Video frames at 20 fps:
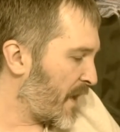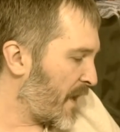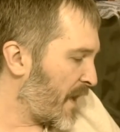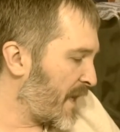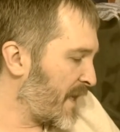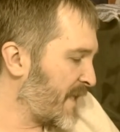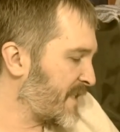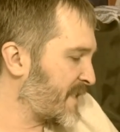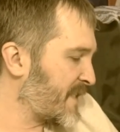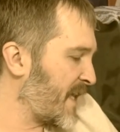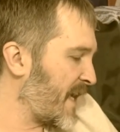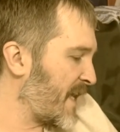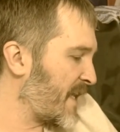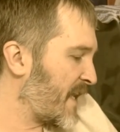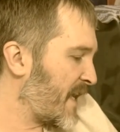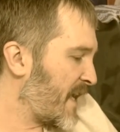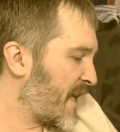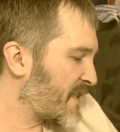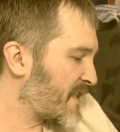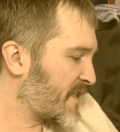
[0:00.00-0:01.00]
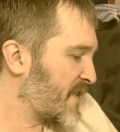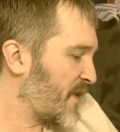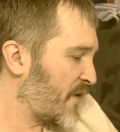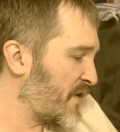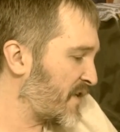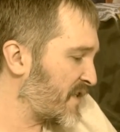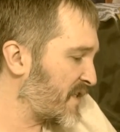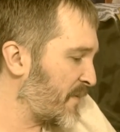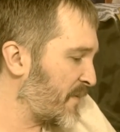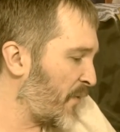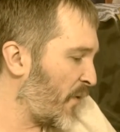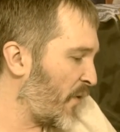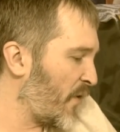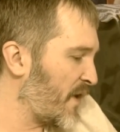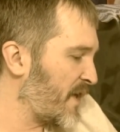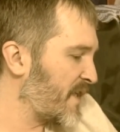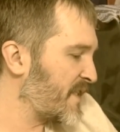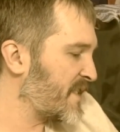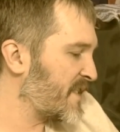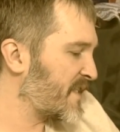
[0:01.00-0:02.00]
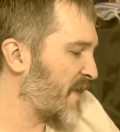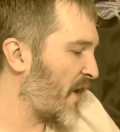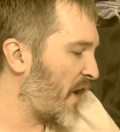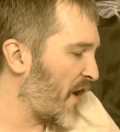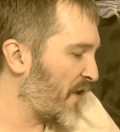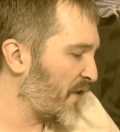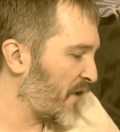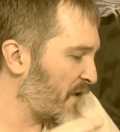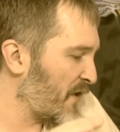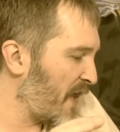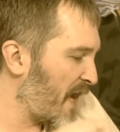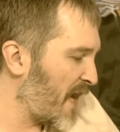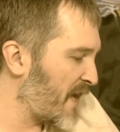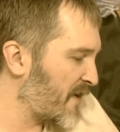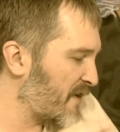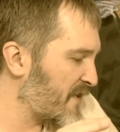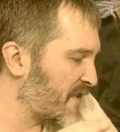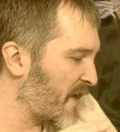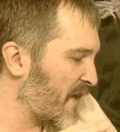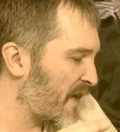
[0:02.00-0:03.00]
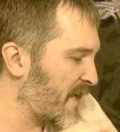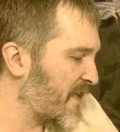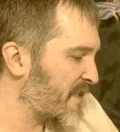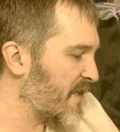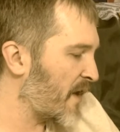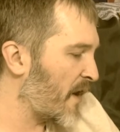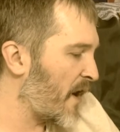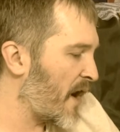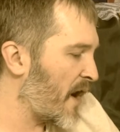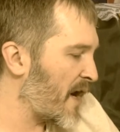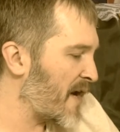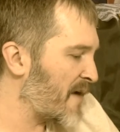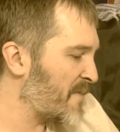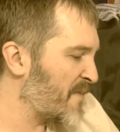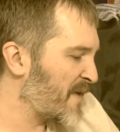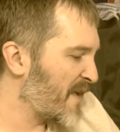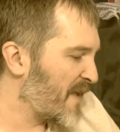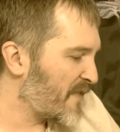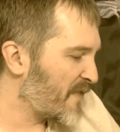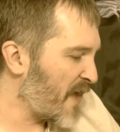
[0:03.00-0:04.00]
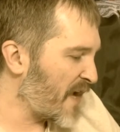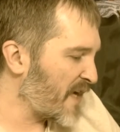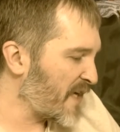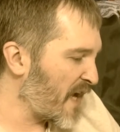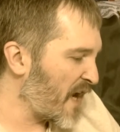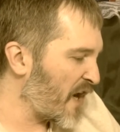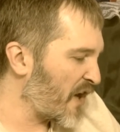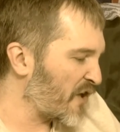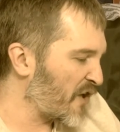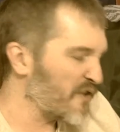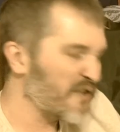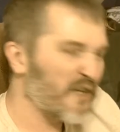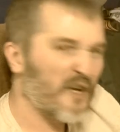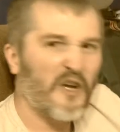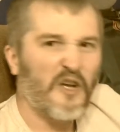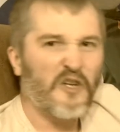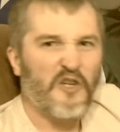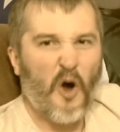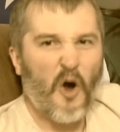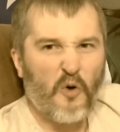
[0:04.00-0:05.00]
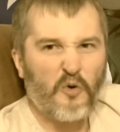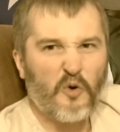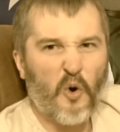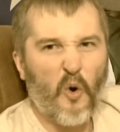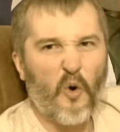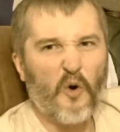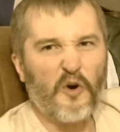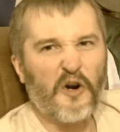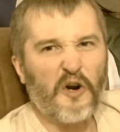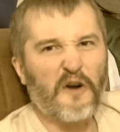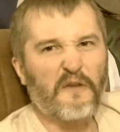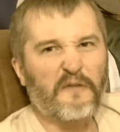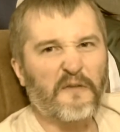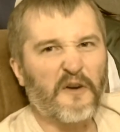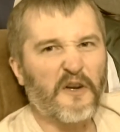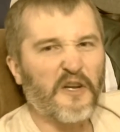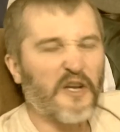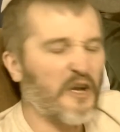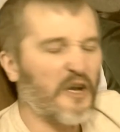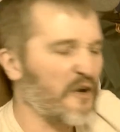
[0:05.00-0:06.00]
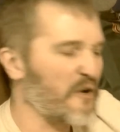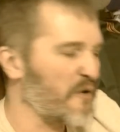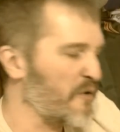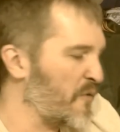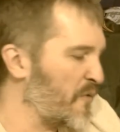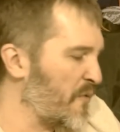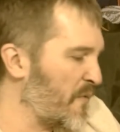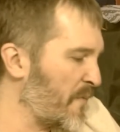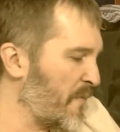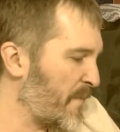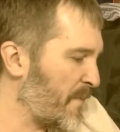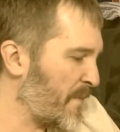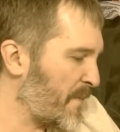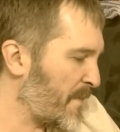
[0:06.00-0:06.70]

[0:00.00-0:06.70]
And it said, as soon as the boys saw the letters on his arm, they yelled, no quarter for you.